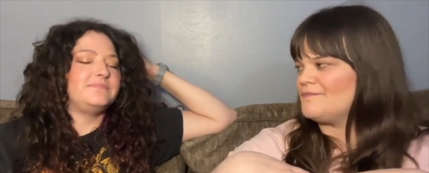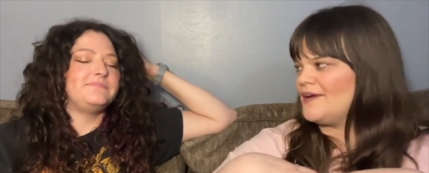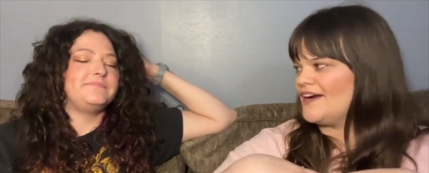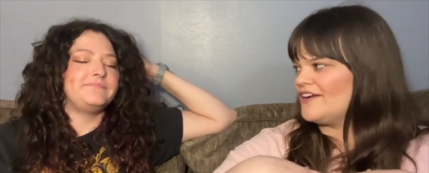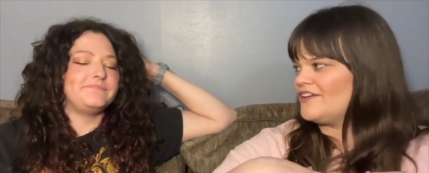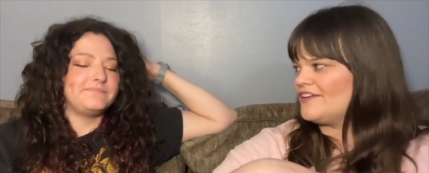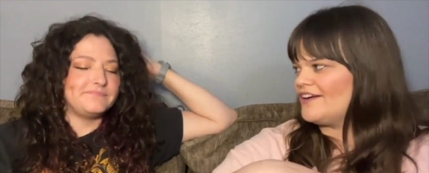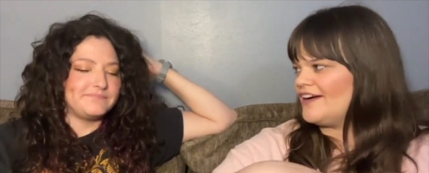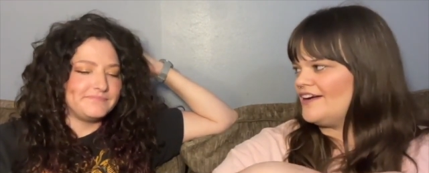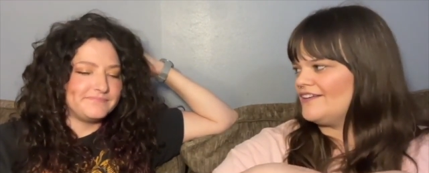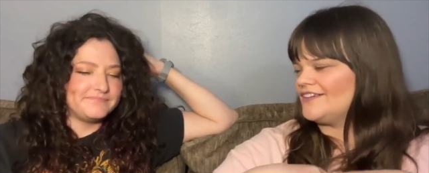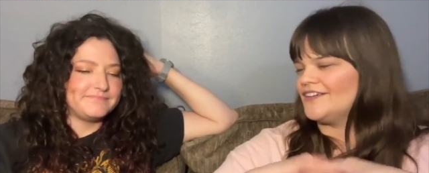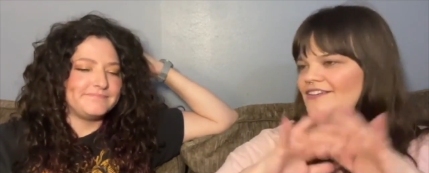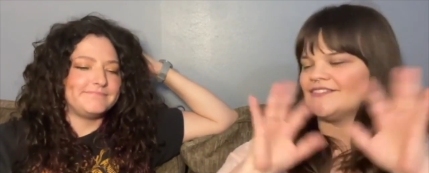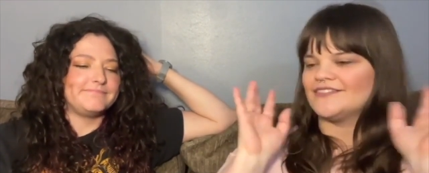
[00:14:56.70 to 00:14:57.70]
Speaker 1: burial
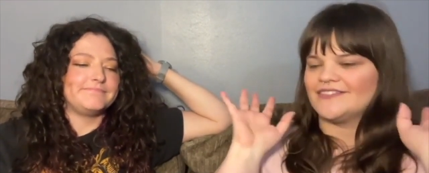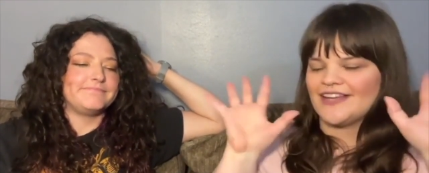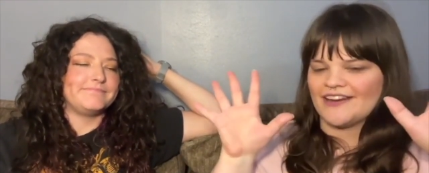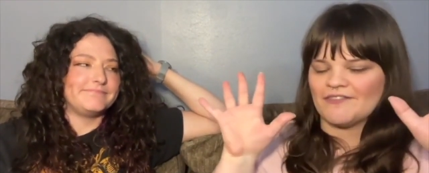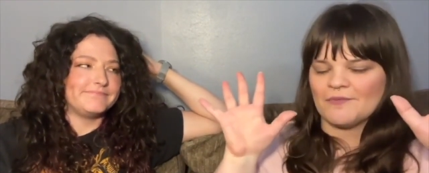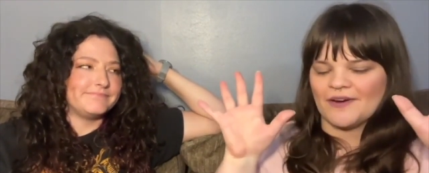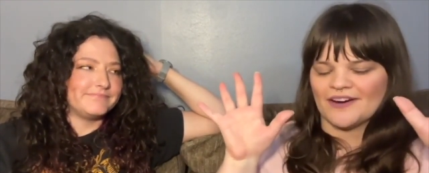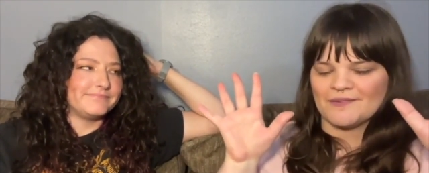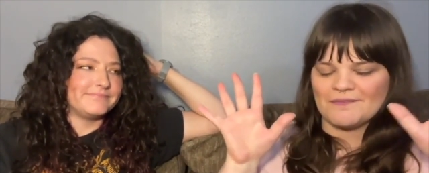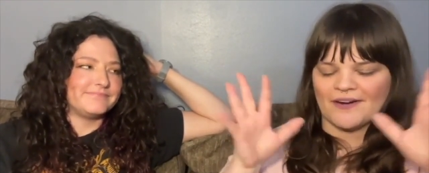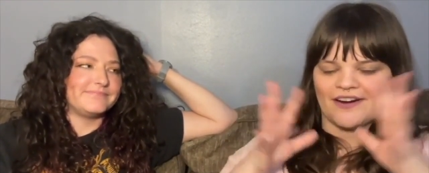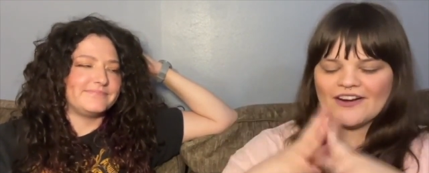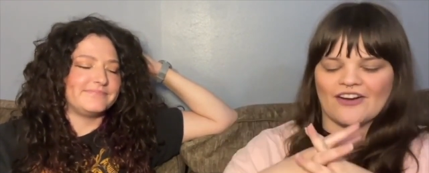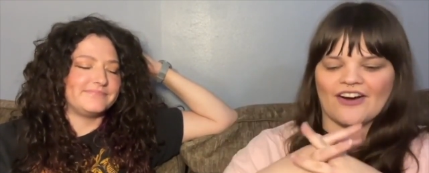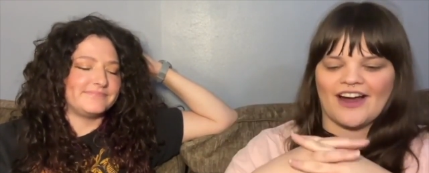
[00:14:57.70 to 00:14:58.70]
ground or Native American
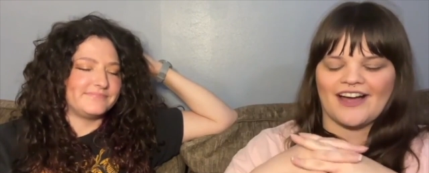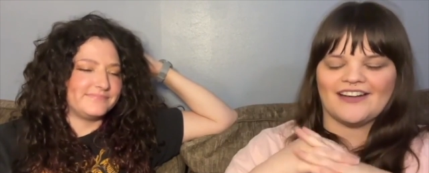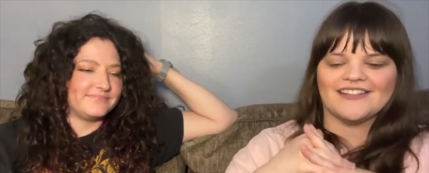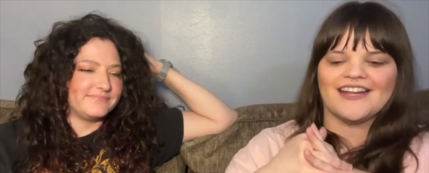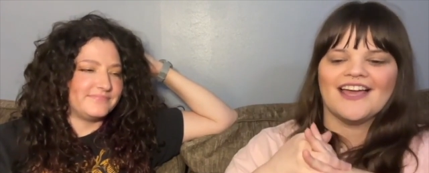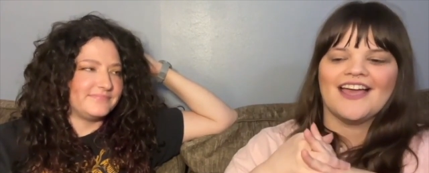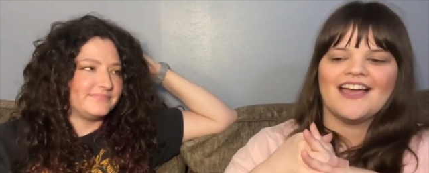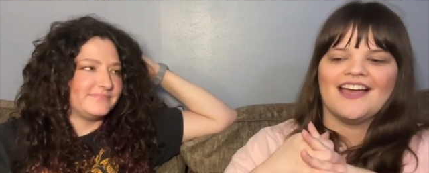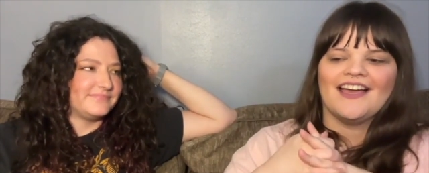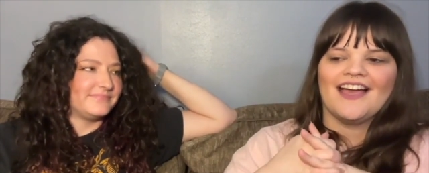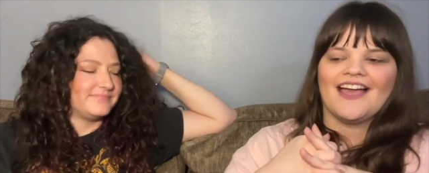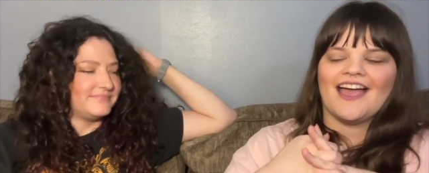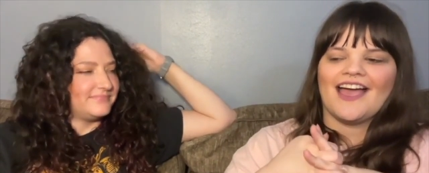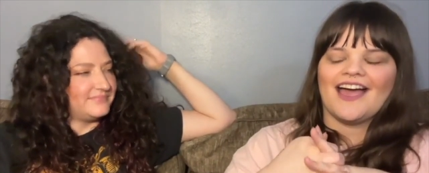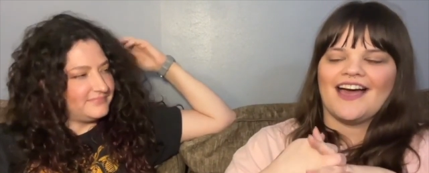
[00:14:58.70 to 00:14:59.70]
burial ground
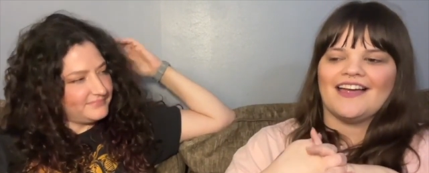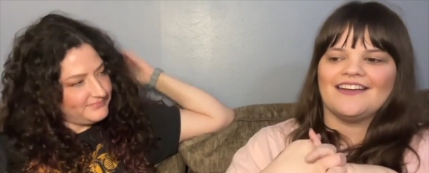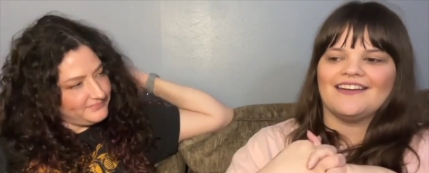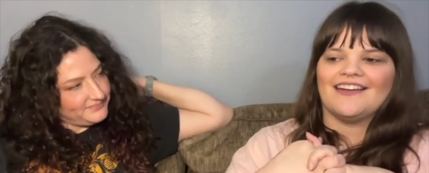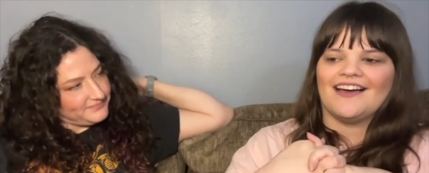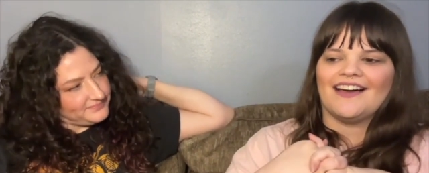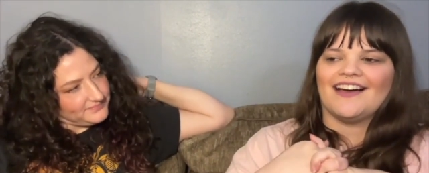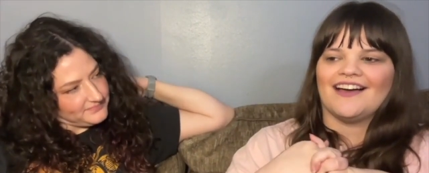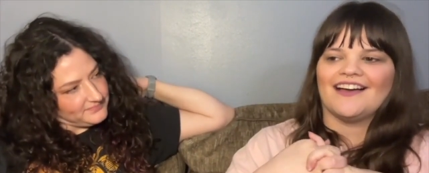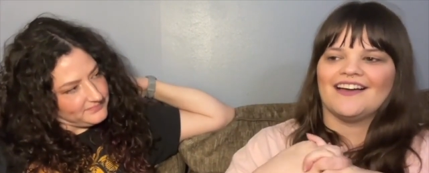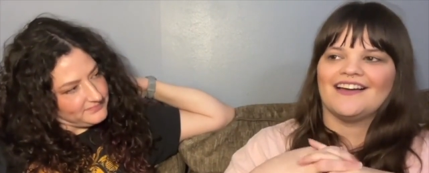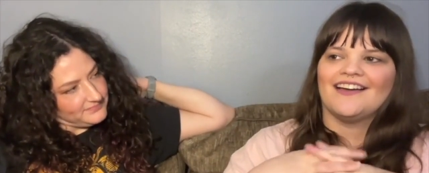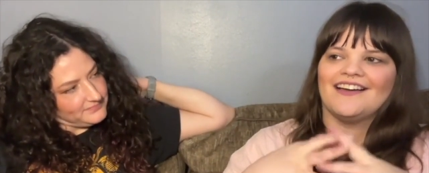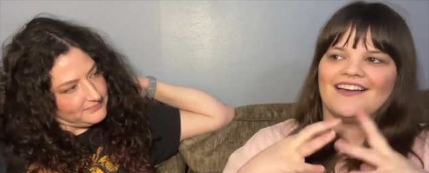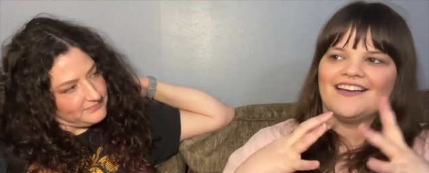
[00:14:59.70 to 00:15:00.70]
and uh
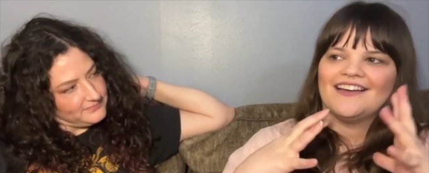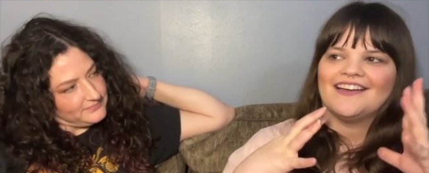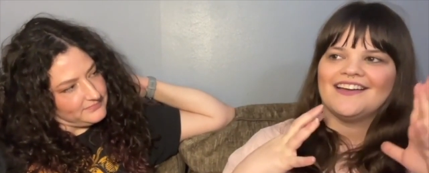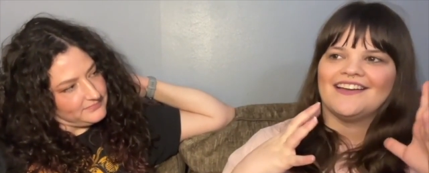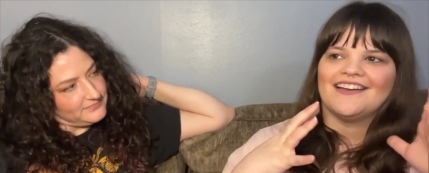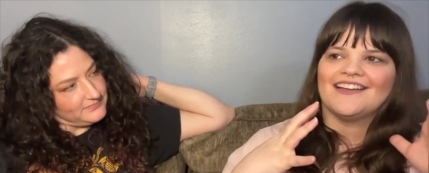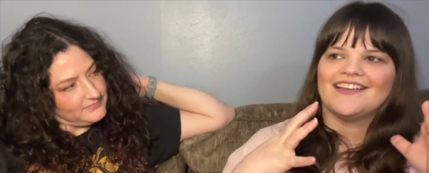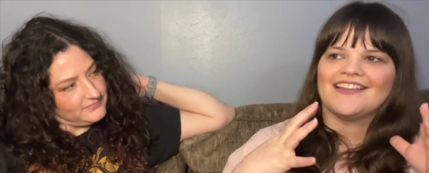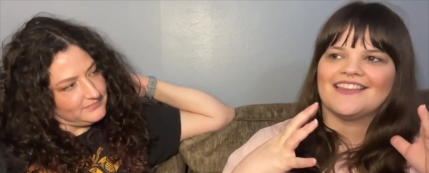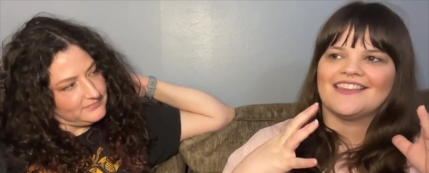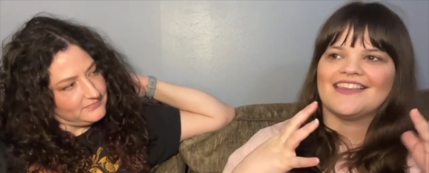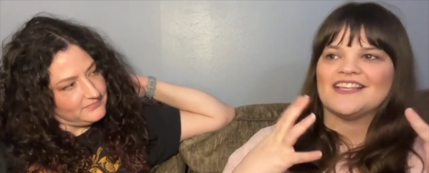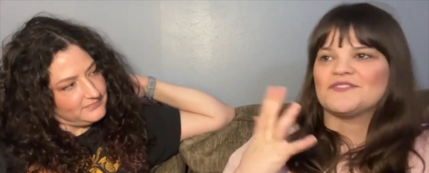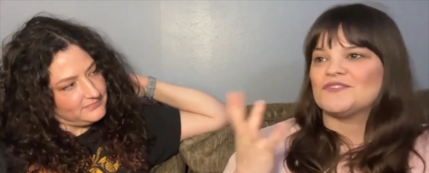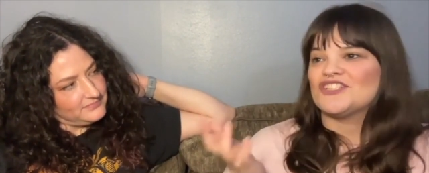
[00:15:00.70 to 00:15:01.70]

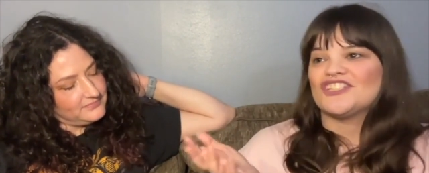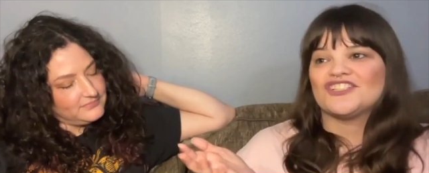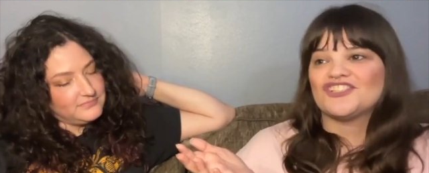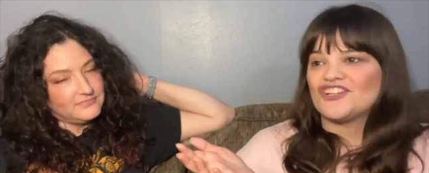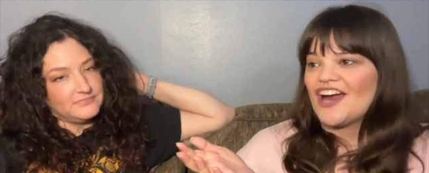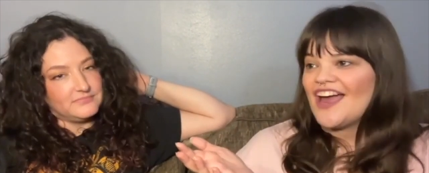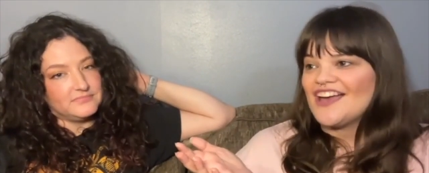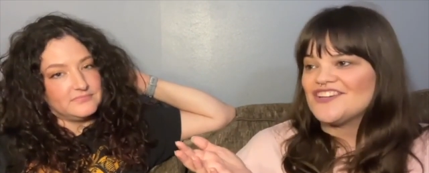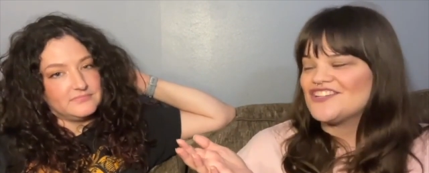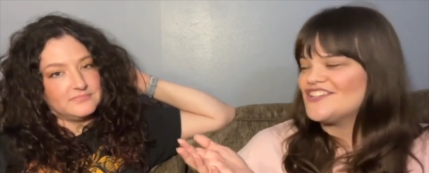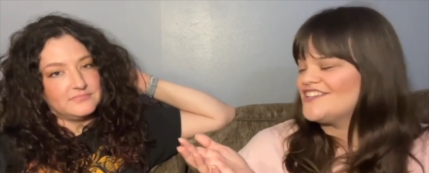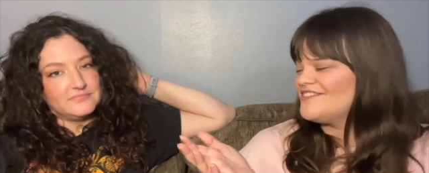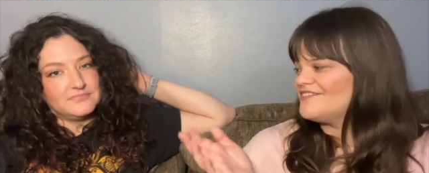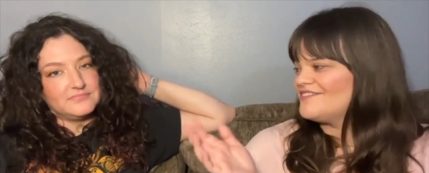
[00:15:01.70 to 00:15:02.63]
this was just trash.